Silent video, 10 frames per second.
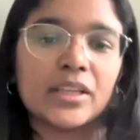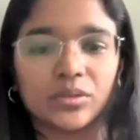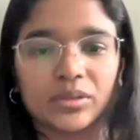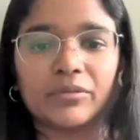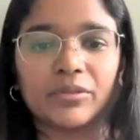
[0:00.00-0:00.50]

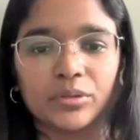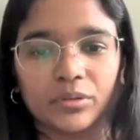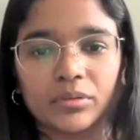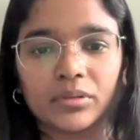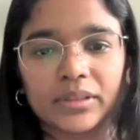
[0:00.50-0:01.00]
So now you
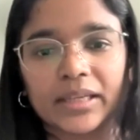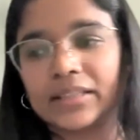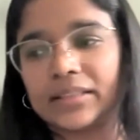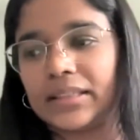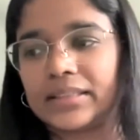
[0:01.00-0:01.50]
know
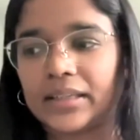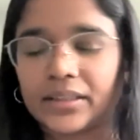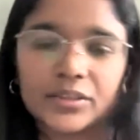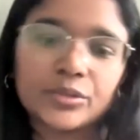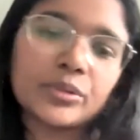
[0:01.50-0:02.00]
that these
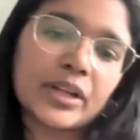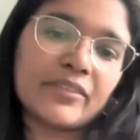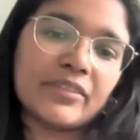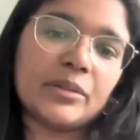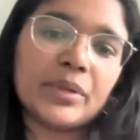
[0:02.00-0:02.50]
articles do not
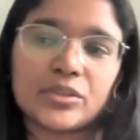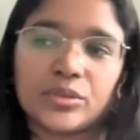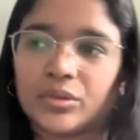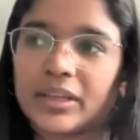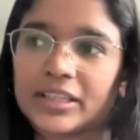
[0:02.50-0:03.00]
have an image,
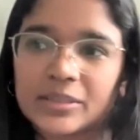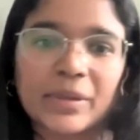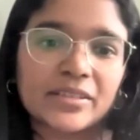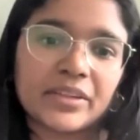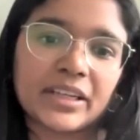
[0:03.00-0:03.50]
so you can
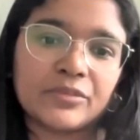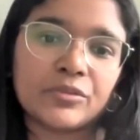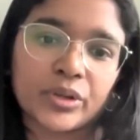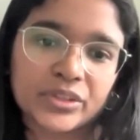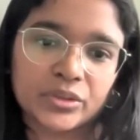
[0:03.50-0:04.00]
specifically
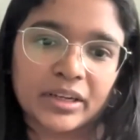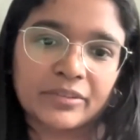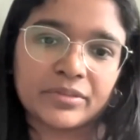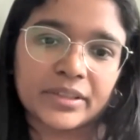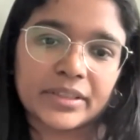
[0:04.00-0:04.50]
focus your
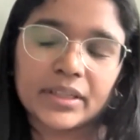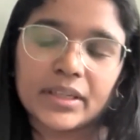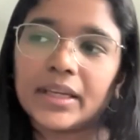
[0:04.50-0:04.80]
effort